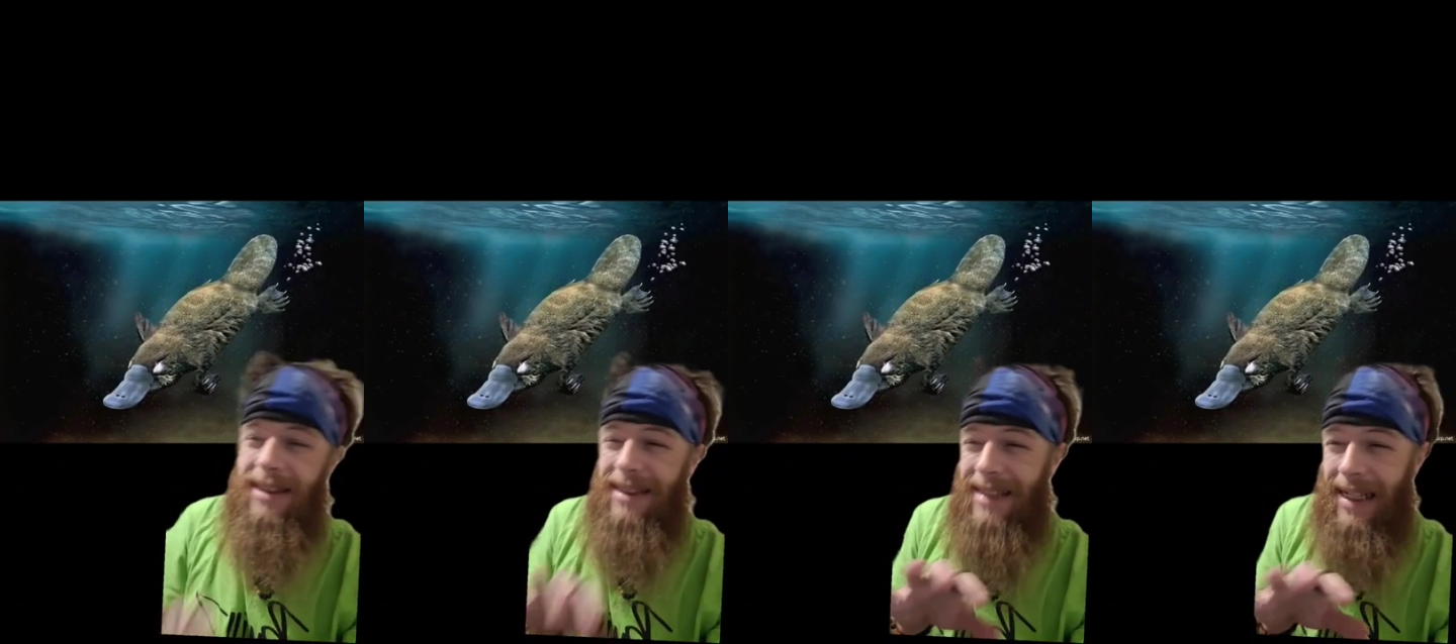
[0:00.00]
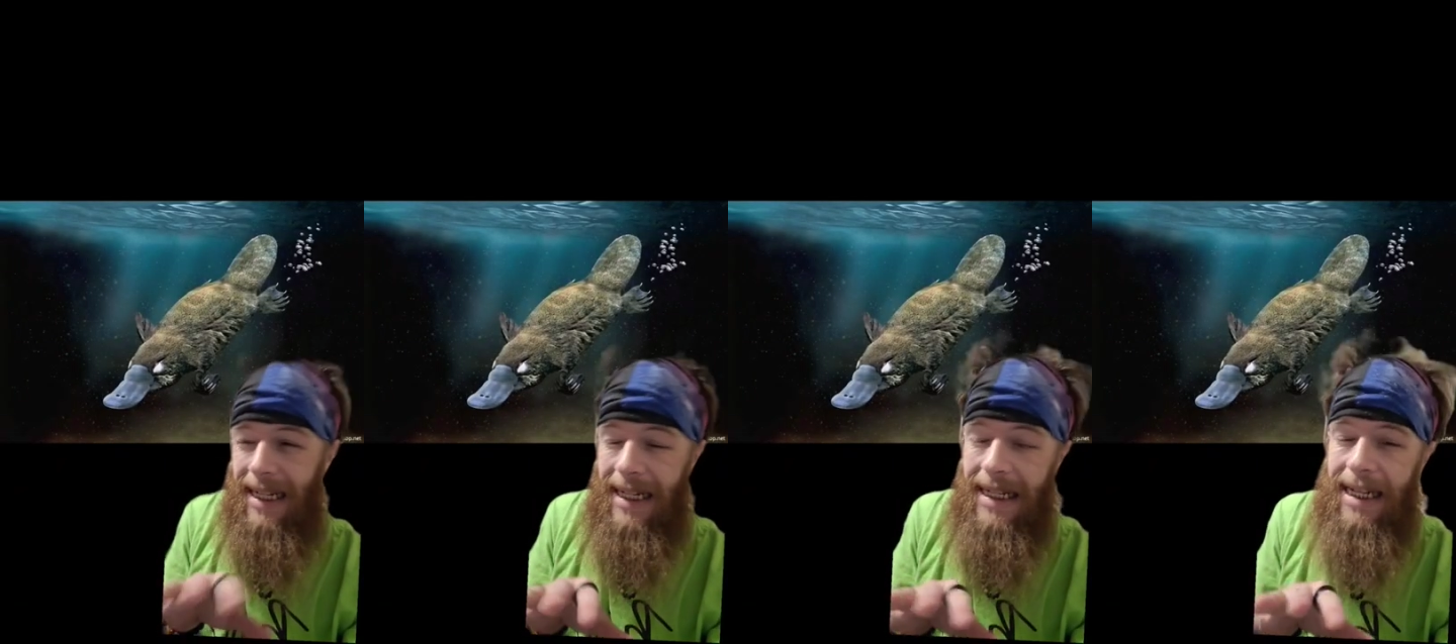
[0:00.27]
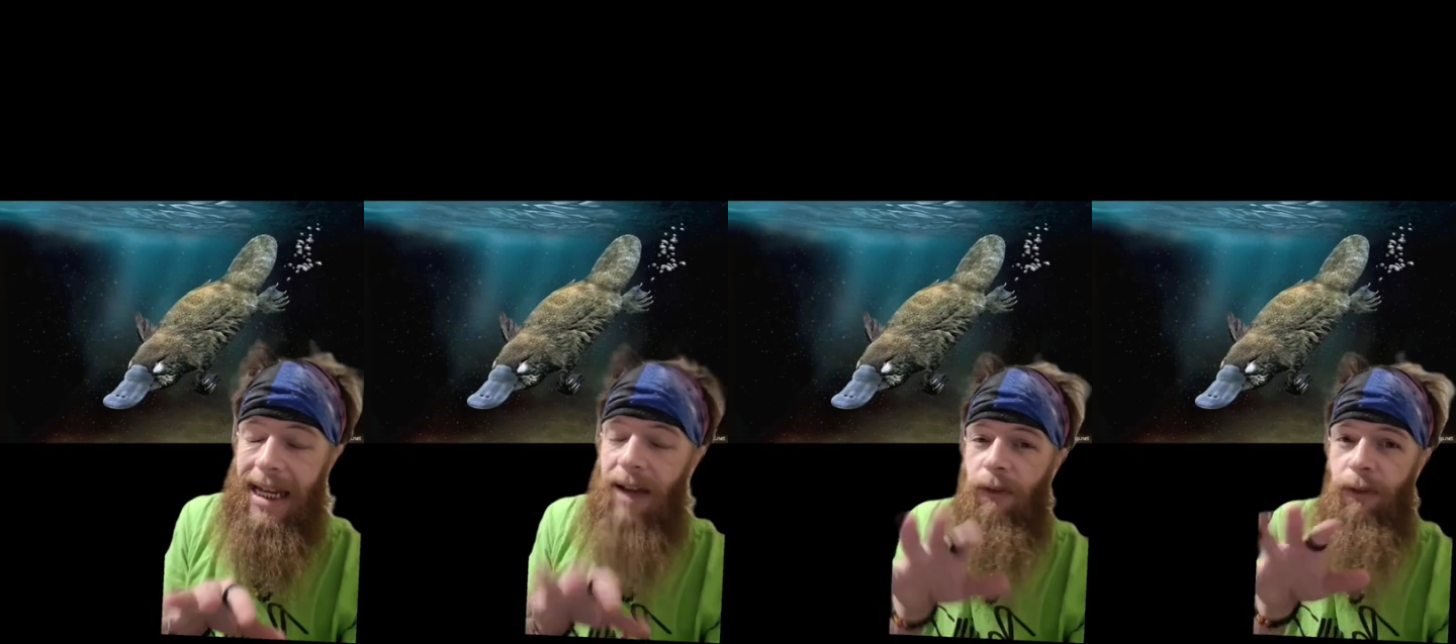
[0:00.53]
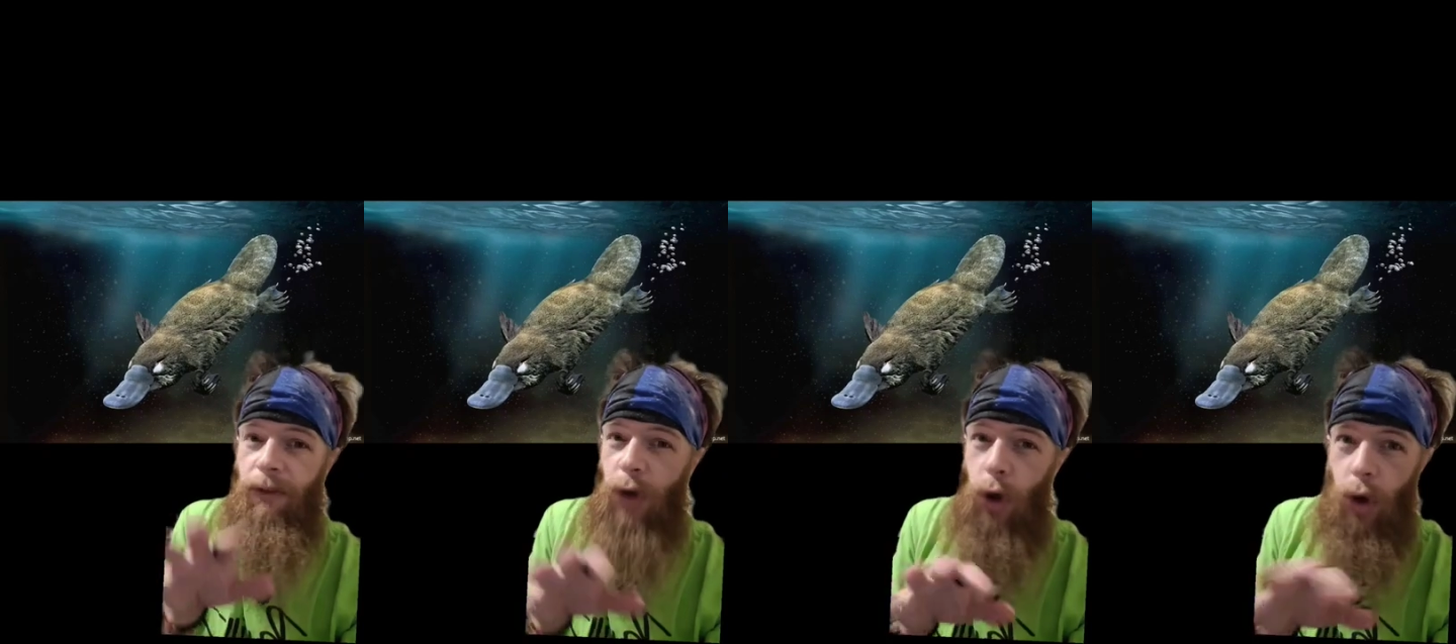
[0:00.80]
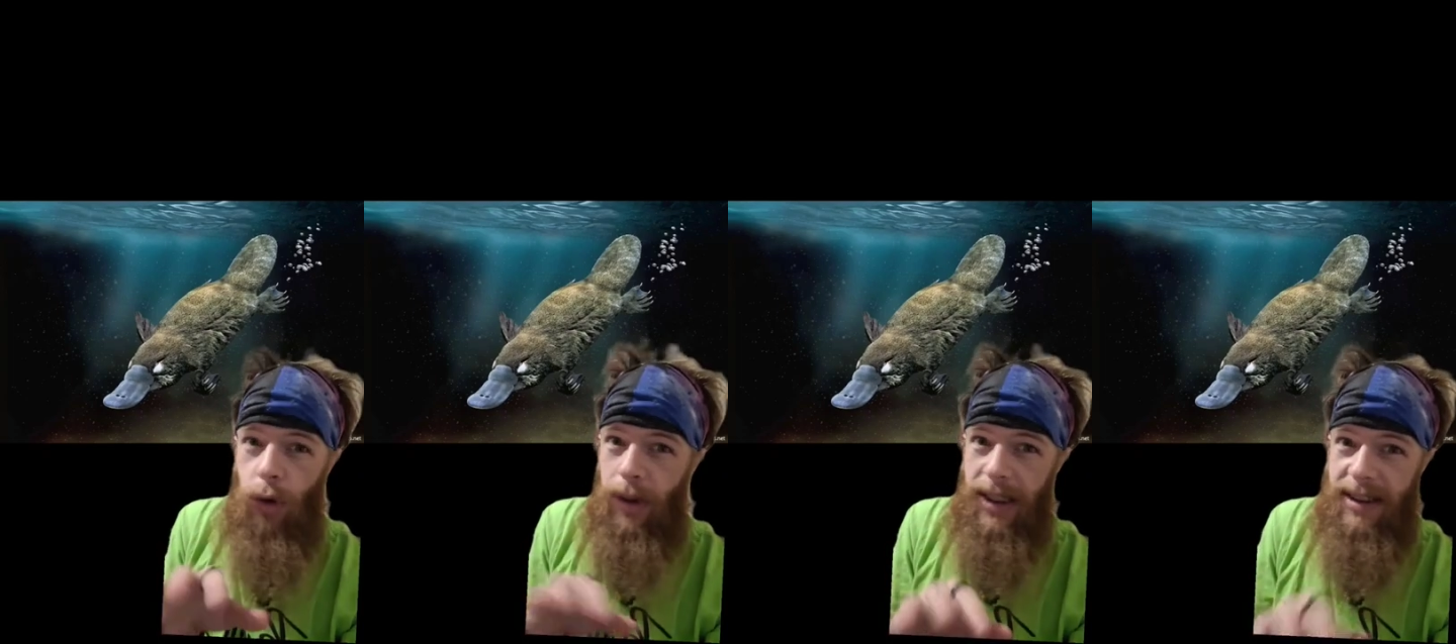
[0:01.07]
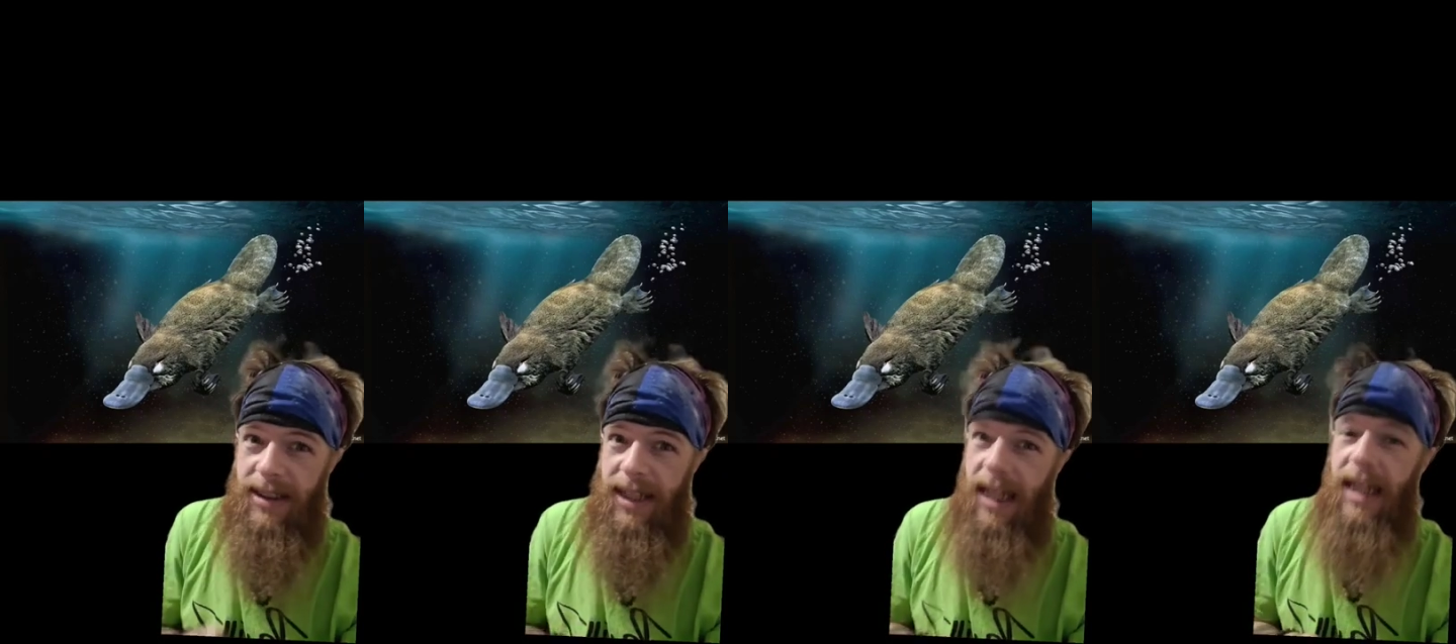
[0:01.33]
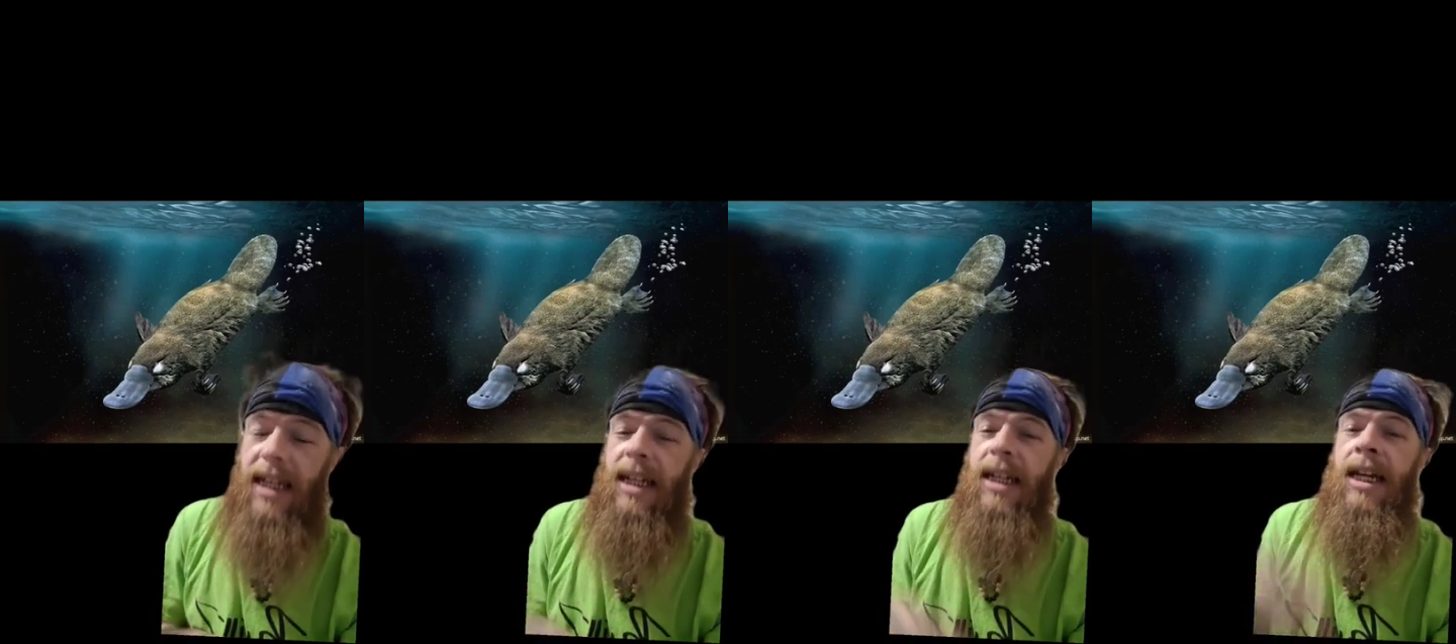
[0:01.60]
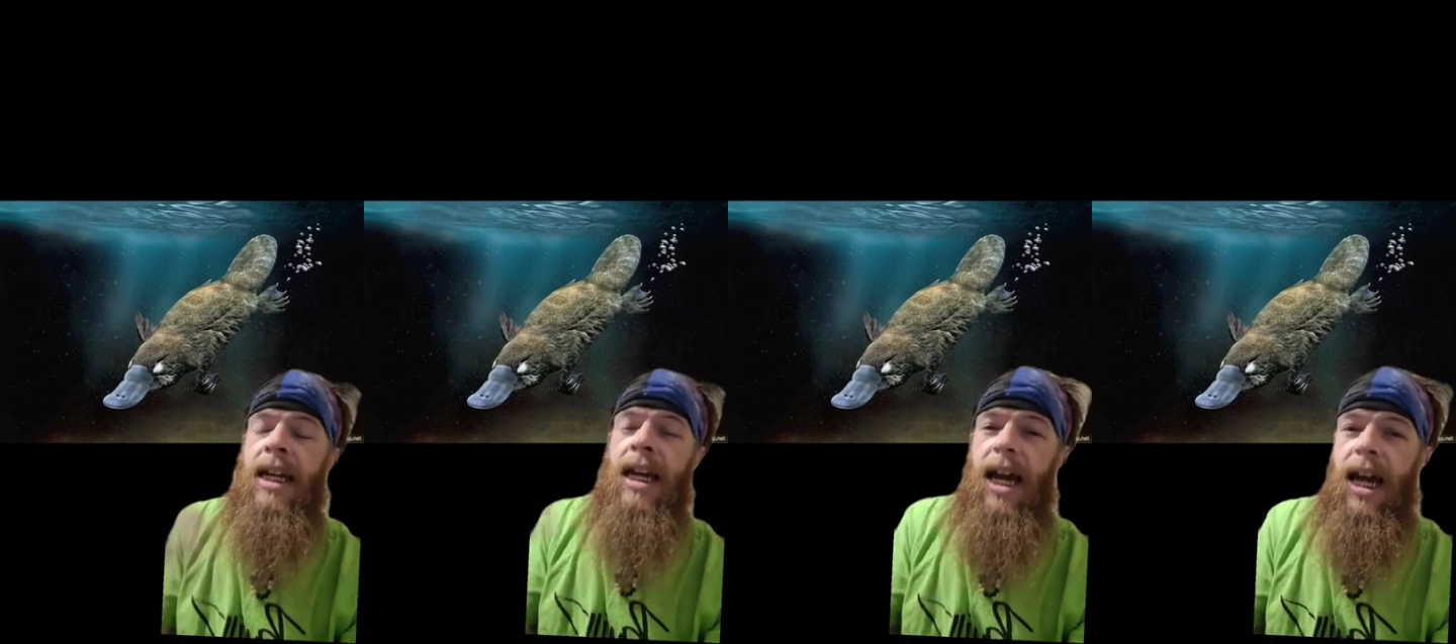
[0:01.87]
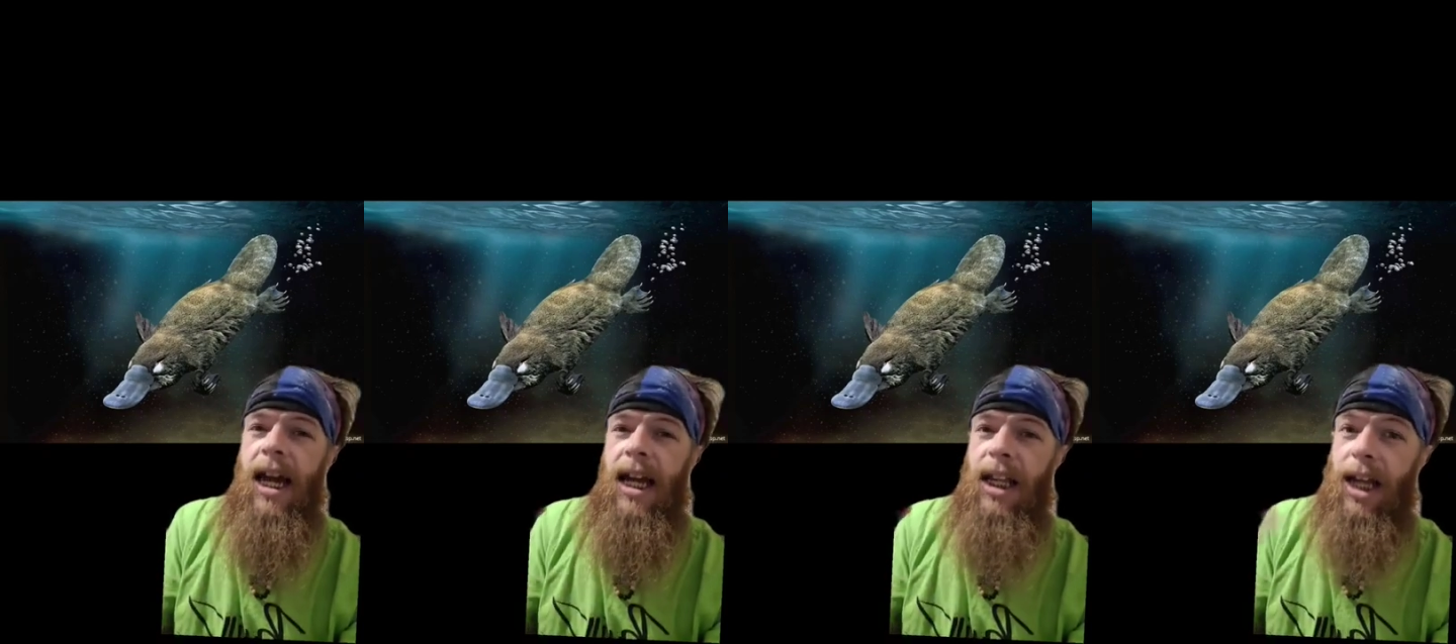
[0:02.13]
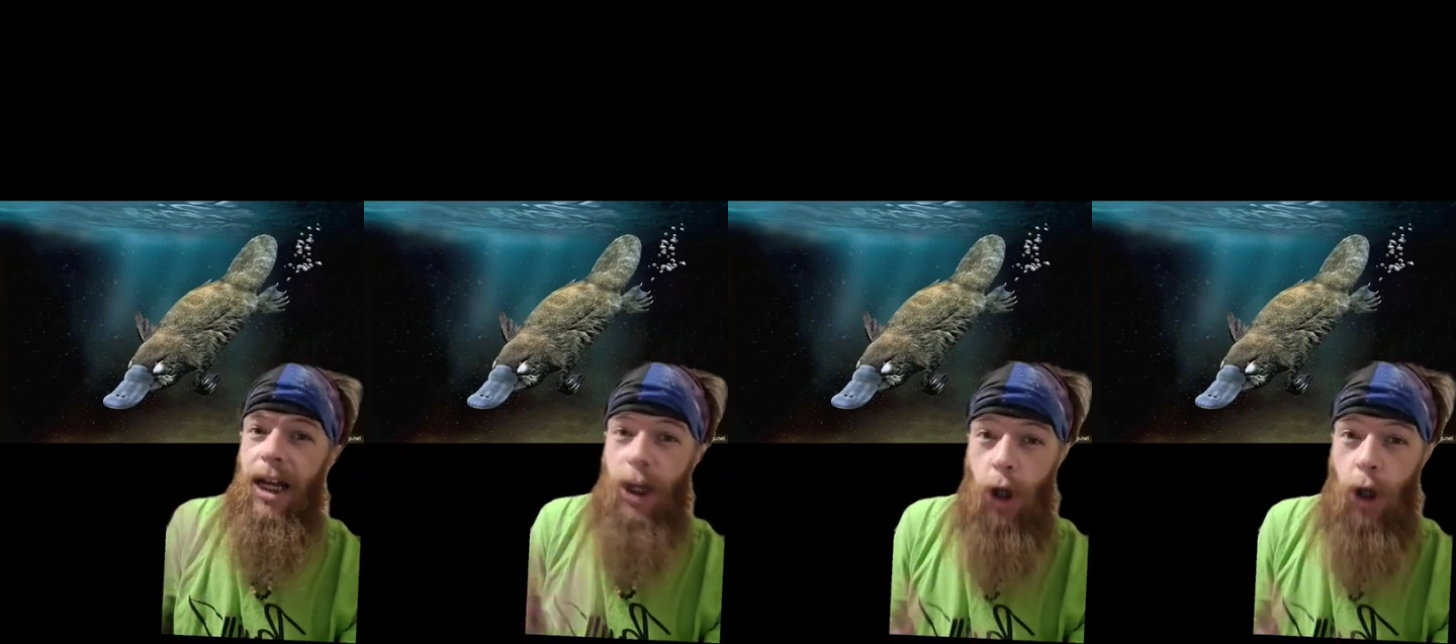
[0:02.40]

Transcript: sleek, furry skin uh,